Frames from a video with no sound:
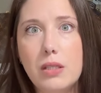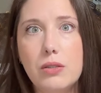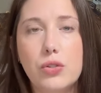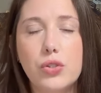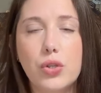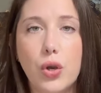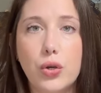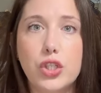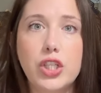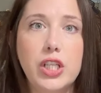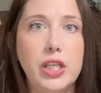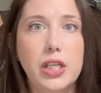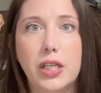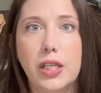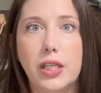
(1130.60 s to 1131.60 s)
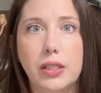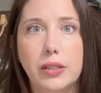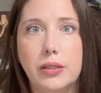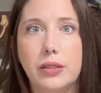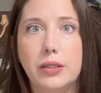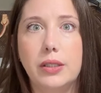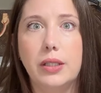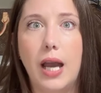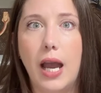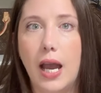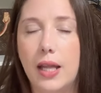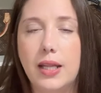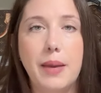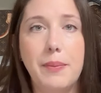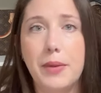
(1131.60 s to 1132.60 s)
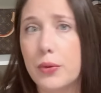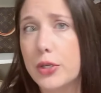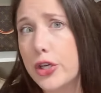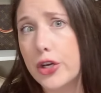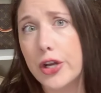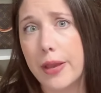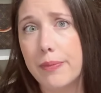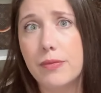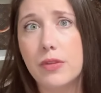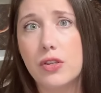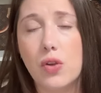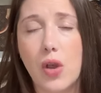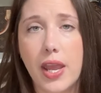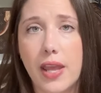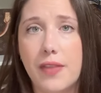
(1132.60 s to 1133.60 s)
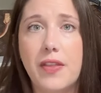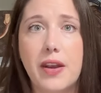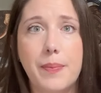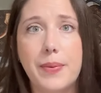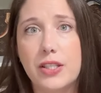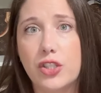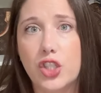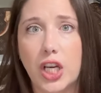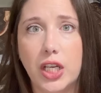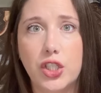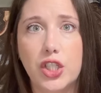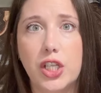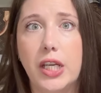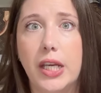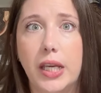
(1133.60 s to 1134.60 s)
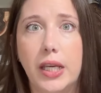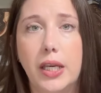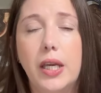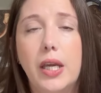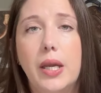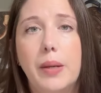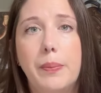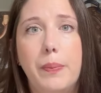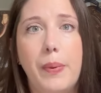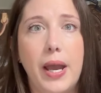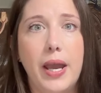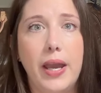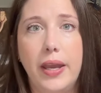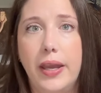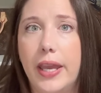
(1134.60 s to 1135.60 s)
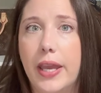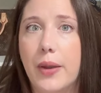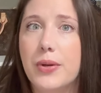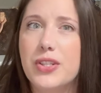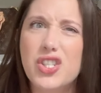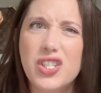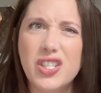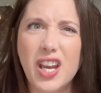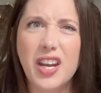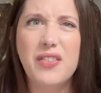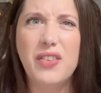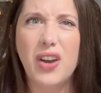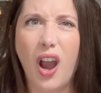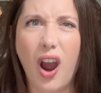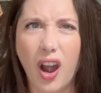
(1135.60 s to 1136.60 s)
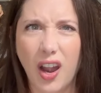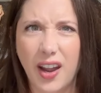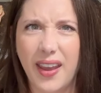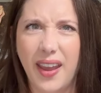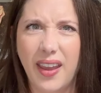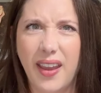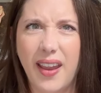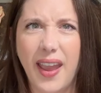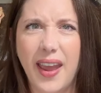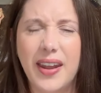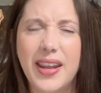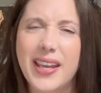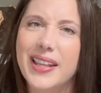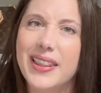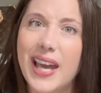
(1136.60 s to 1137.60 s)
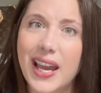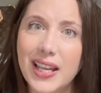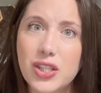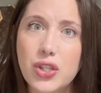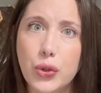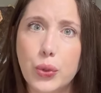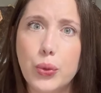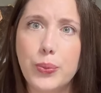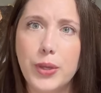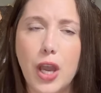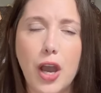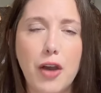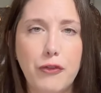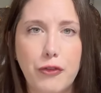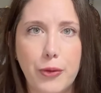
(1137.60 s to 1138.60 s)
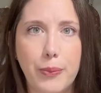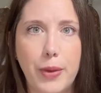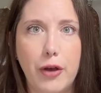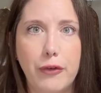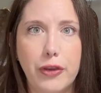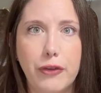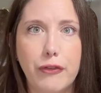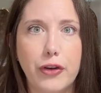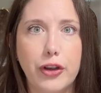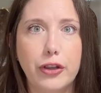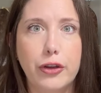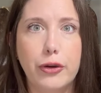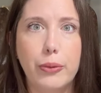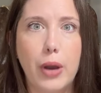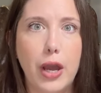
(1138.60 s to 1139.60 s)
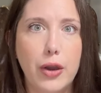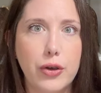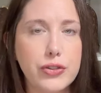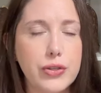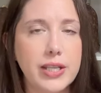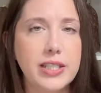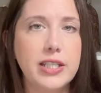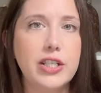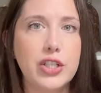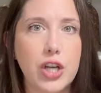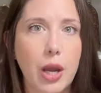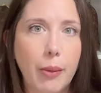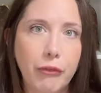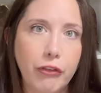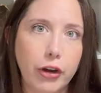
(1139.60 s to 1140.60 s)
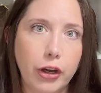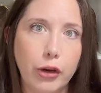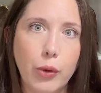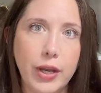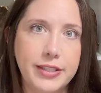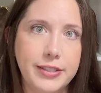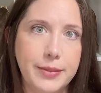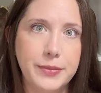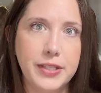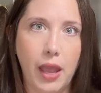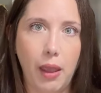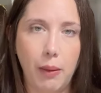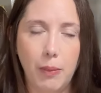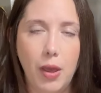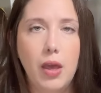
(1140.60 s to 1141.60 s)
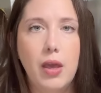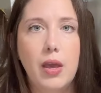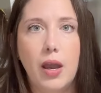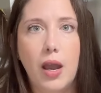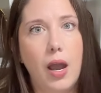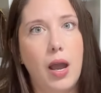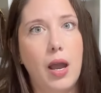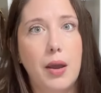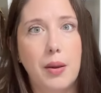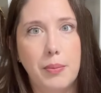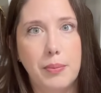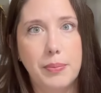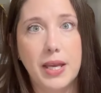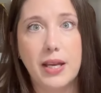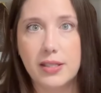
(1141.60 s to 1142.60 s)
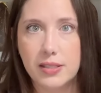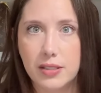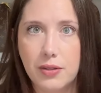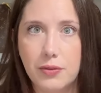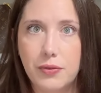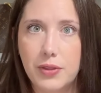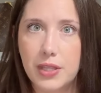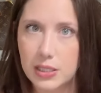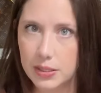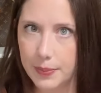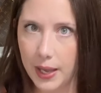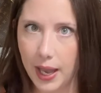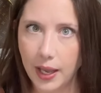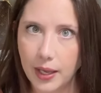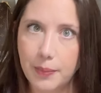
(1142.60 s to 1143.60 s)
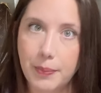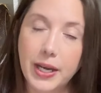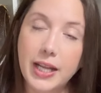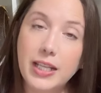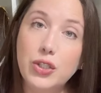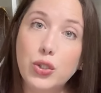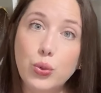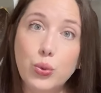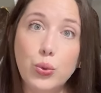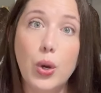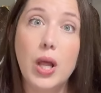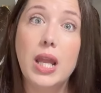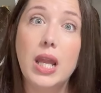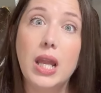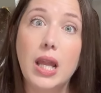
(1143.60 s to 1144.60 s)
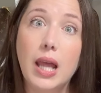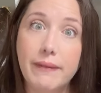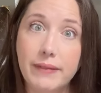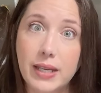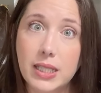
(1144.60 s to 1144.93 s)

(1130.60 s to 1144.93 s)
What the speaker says: So she let me return it. So I ended up exchanging it, but it was just kind of a heartache, and that threw me off from LV for a little while. So I didn't shop for quite some time because of this bag, but I do love